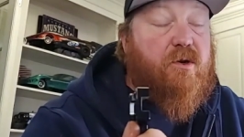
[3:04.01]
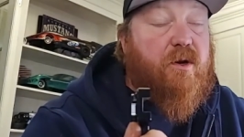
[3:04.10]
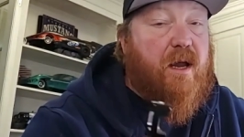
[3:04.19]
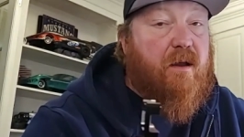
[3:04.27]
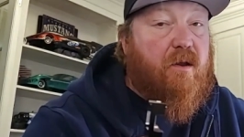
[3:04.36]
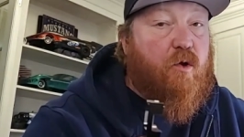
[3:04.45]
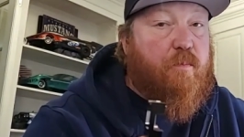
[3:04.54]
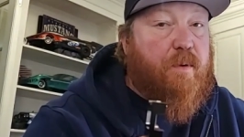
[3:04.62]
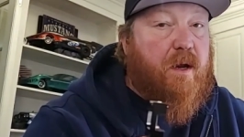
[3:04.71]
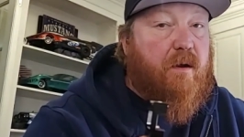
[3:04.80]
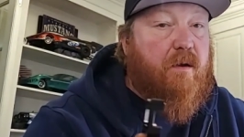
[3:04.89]
Ken
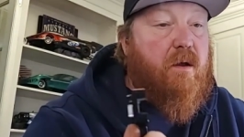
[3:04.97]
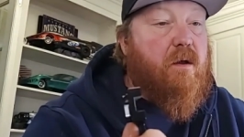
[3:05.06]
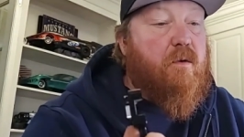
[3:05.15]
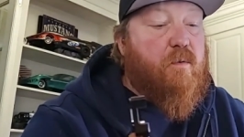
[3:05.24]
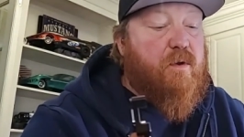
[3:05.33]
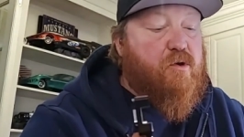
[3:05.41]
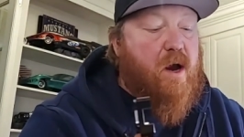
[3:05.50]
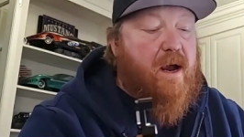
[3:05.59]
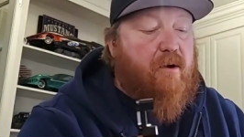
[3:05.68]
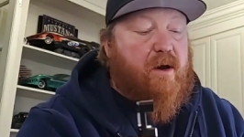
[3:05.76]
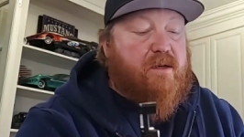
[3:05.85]
Loopy with
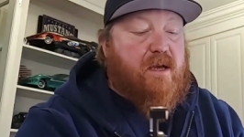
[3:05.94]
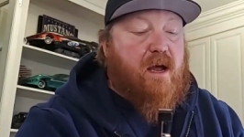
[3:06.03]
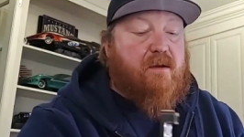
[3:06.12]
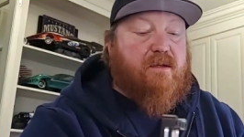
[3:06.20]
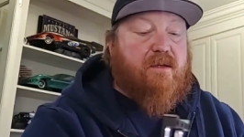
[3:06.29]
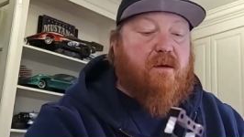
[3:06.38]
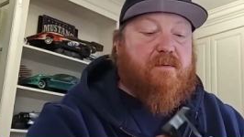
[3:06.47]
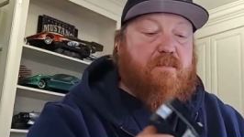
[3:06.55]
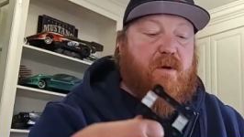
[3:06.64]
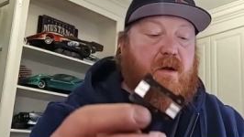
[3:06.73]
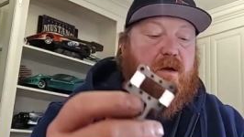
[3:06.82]
DragRace Concepts,
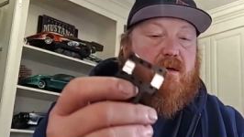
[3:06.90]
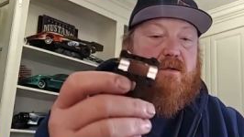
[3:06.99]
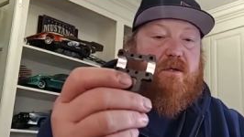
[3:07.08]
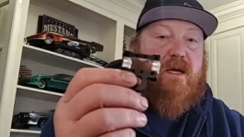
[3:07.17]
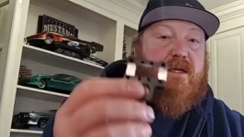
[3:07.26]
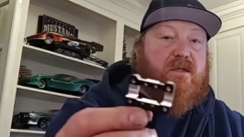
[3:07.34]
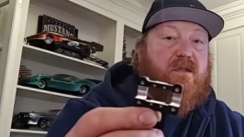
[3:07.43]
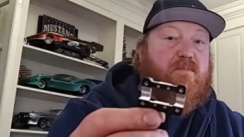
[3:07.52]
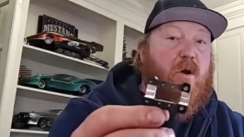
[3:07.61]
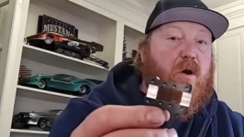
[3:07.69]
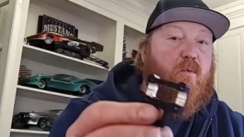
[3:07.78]
because he's the
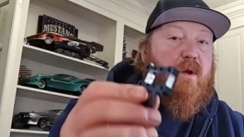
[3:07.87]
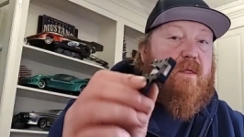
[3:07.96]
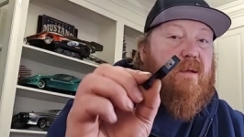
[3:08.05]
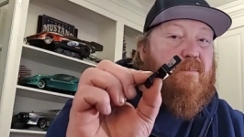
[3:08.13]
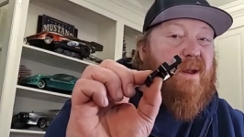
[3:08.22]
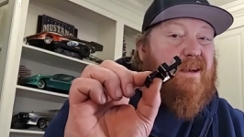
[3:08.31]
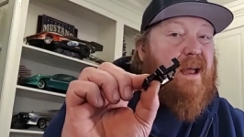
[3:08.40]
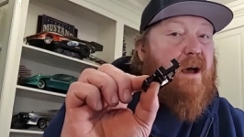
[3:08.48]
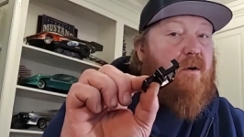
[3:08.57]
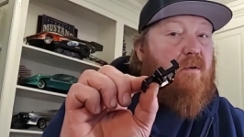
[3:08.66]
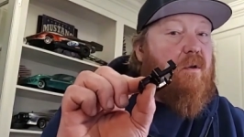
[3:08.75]
smart one that picked
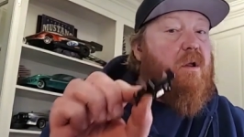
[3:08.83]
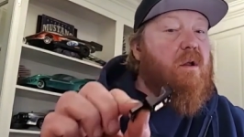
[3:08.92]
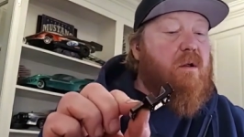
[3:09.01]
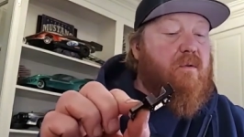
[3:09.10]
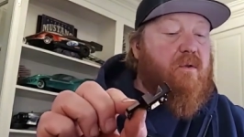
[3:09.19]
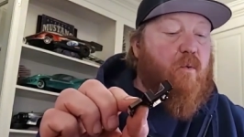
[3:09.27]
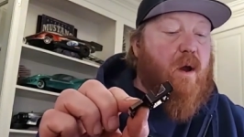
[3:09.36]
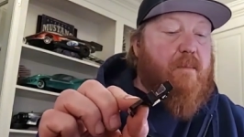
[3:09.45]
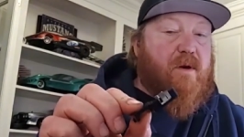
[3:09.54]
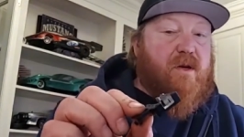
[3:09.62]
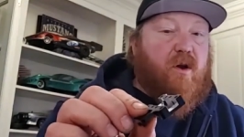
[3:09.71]
out the right
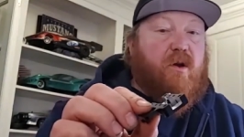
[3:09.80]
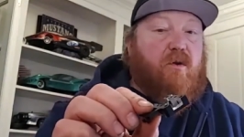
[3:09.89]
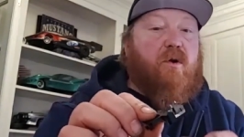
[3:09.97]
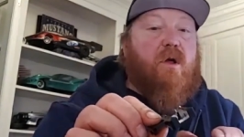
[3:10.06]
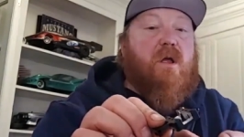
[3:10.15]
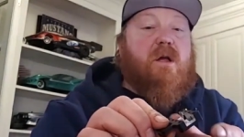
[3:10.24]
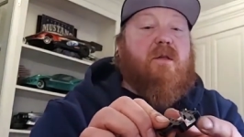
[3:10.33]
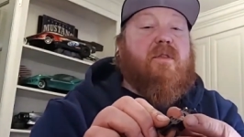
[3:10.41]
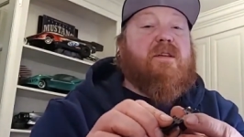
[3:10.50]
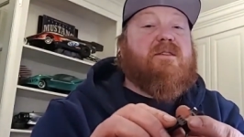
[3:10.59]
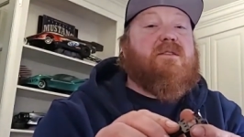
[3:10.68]
material.
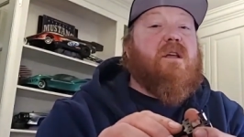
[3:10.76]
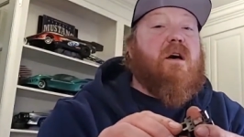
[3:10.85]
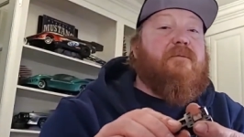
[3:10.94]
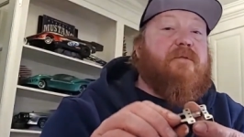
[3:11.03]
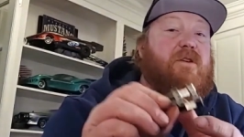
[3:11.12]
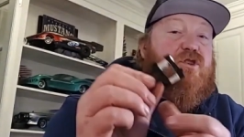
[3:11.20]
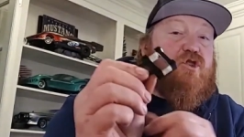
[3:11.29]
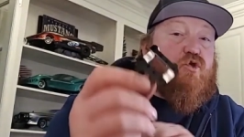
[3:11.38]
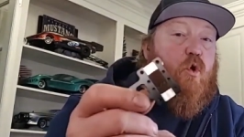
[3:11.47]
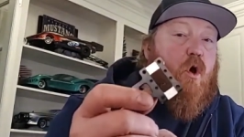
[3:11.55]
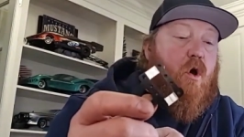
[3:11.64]
This stuff is
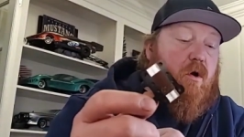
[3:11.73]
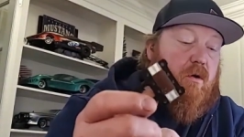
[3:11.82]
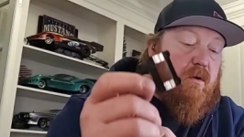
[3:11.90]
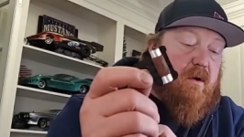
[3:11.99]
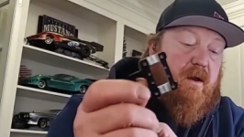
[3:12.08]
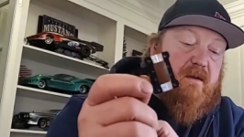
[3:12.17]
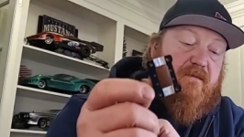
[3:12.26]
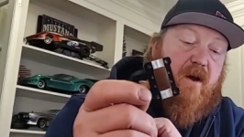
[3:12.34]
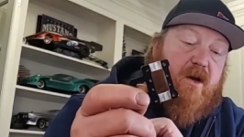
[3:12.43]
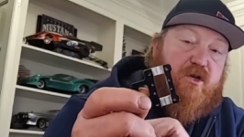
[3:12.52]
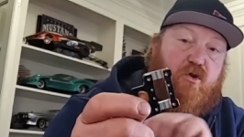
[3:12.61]
strong. It's
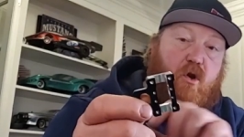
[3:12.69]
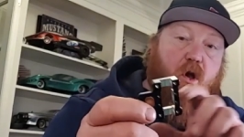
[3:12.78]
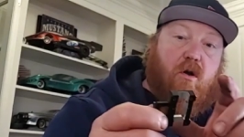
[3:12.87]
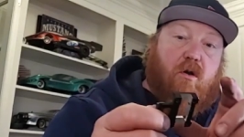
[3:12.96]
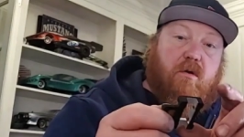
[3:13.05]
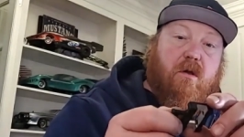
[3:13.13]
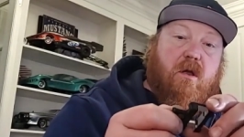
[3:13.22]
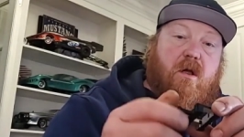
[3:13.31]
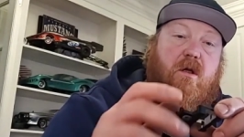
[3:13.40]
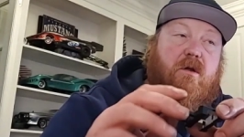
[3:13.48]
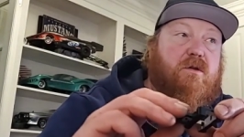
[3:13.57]
very strong.
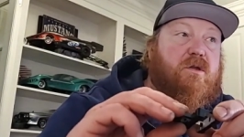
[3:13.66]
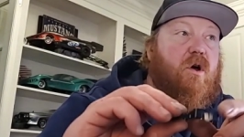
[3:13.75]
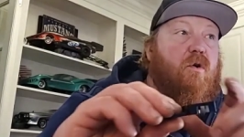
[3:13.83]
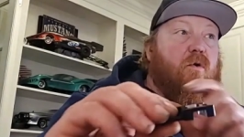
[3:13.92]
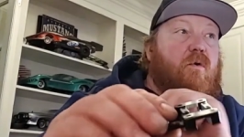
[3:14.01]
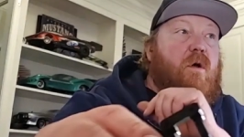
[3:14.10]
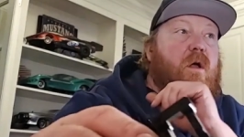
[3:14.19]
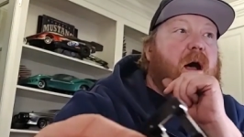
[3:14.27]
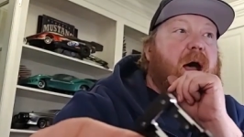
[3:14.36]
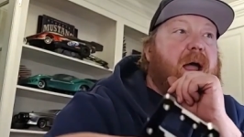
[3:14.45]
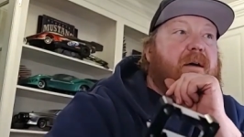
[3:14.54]
So
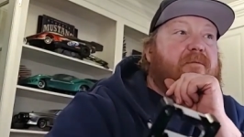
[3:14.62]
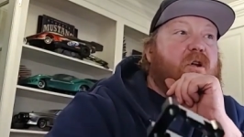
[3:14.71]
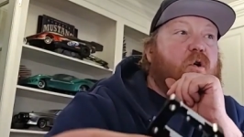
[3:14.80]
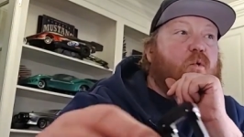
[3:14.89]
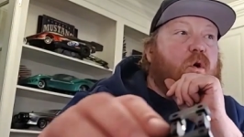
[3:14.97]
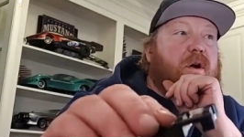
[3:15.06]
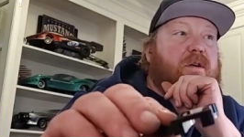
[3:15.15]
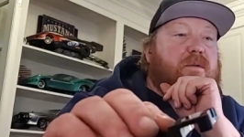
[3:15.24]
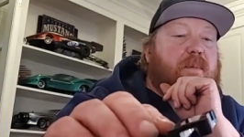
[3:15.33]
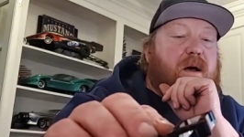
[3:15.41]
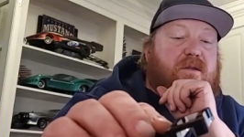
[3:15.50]
I have no worries
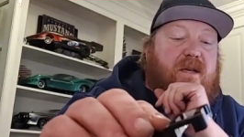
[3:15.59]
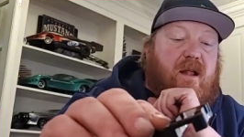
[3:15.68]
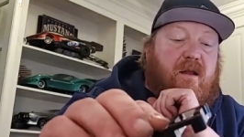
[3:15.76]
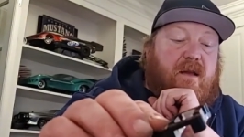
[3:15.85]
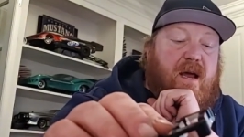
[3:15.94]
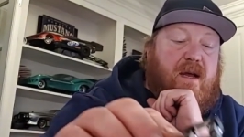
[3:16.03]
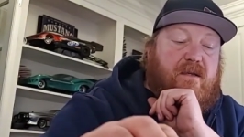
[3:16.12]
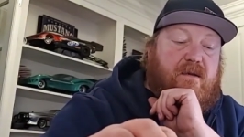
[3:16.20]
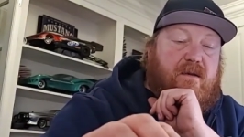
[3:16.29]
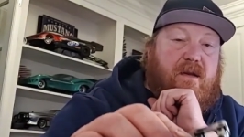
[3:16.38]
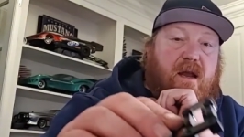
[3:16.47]
about
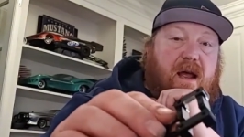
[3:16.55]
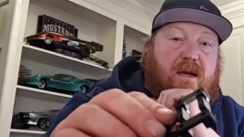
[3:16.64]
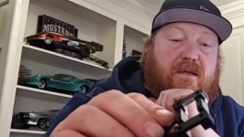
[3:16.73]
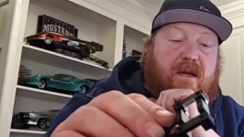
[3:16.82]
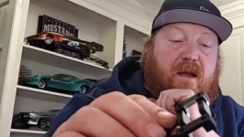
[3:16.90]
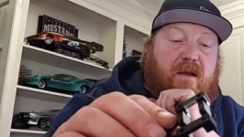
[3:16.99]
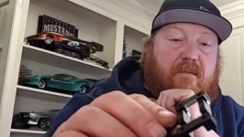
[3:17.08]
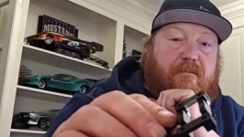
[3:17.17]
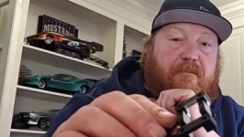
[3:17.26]
skeletonizing it.